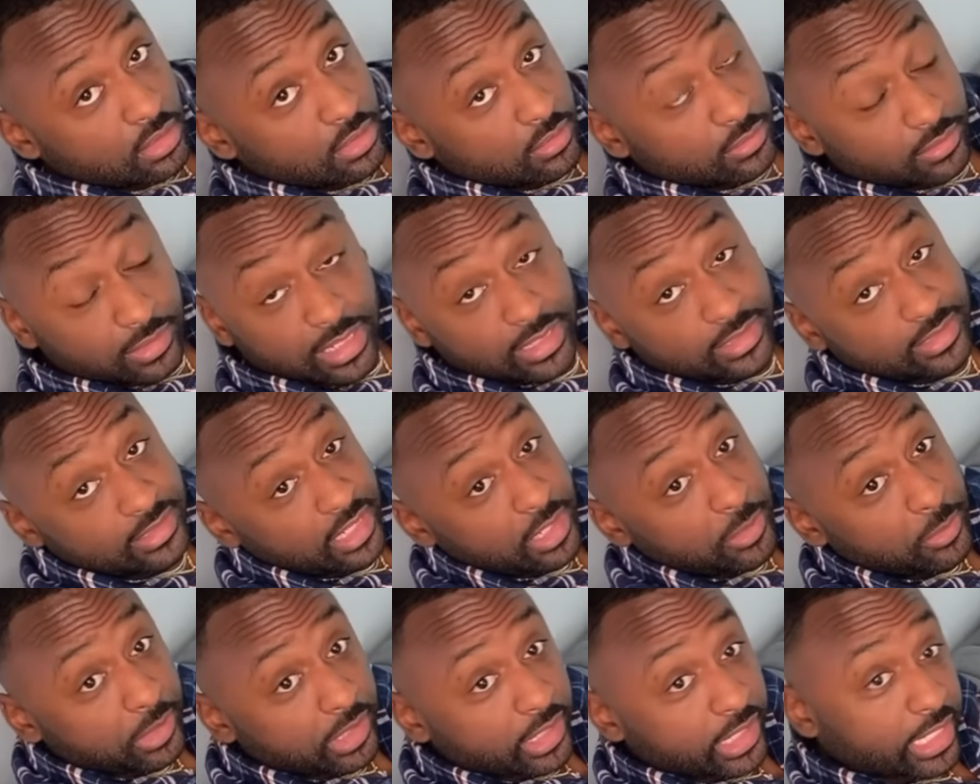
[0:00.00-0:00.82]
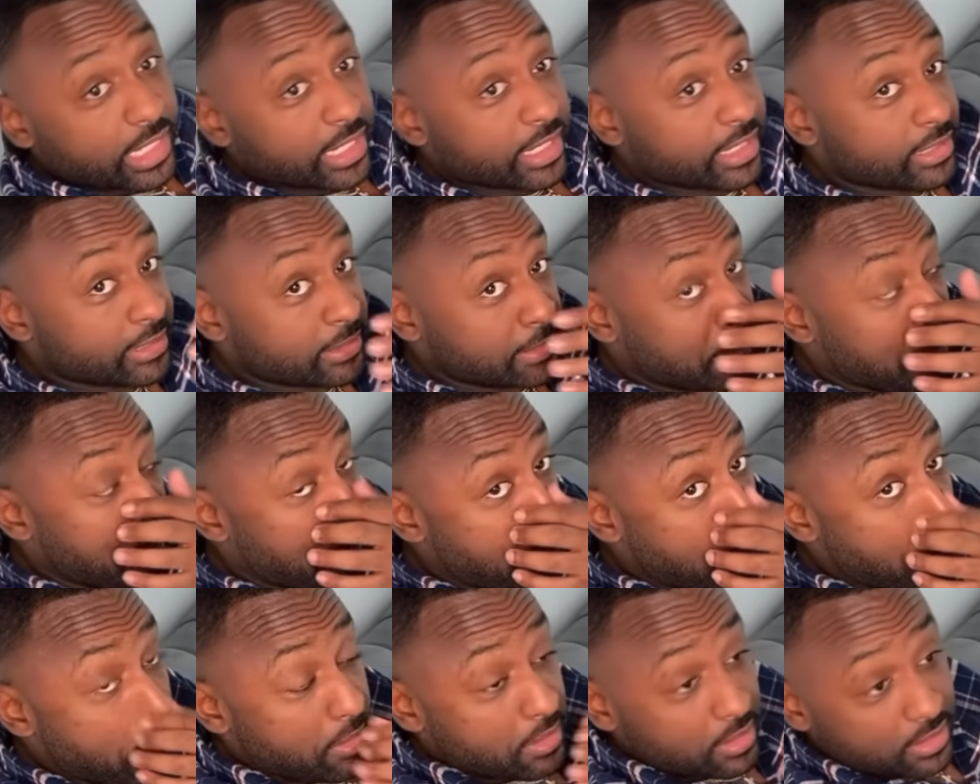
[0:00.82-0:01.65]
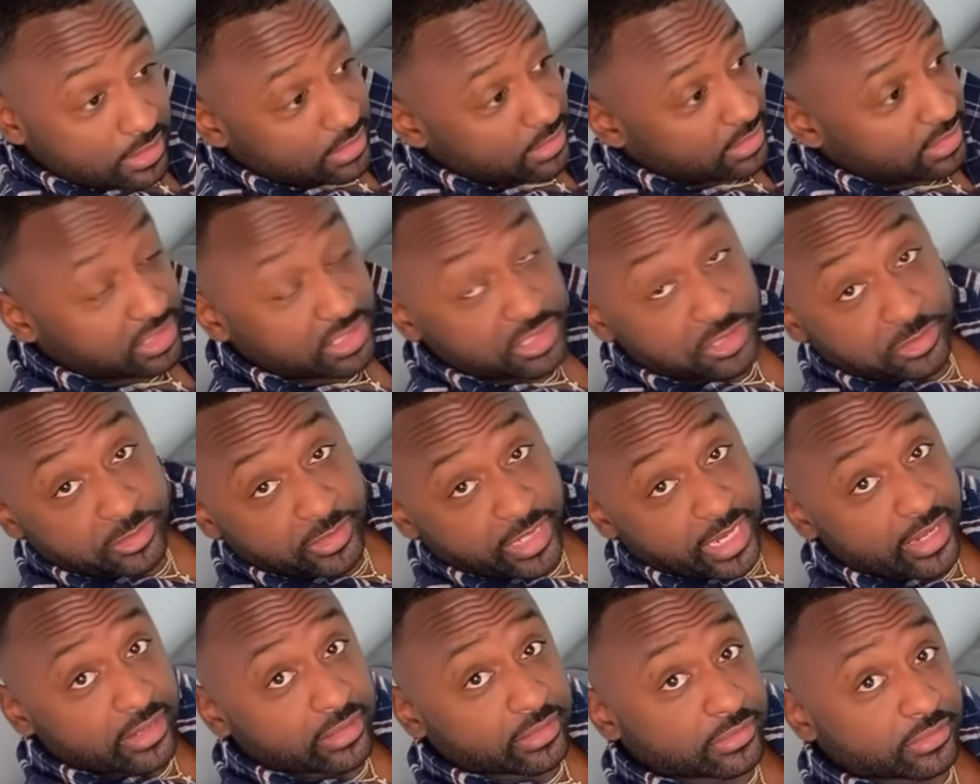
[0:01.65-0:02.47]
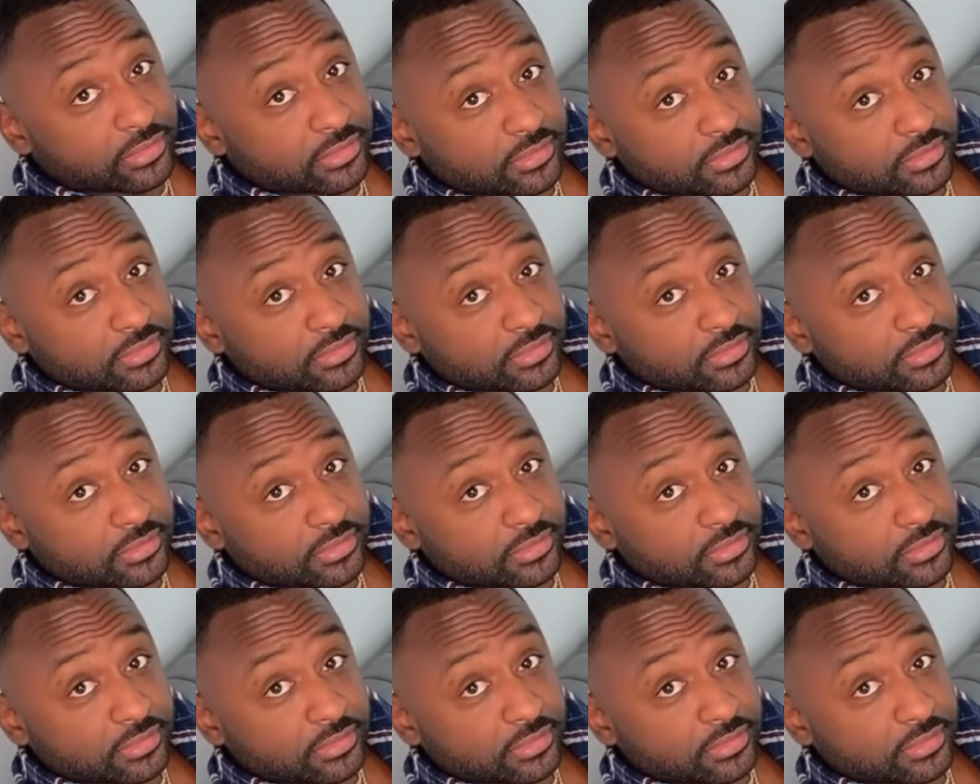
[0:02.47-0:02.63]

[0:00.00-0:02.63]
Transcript: I'll tell you what it is. She's creative.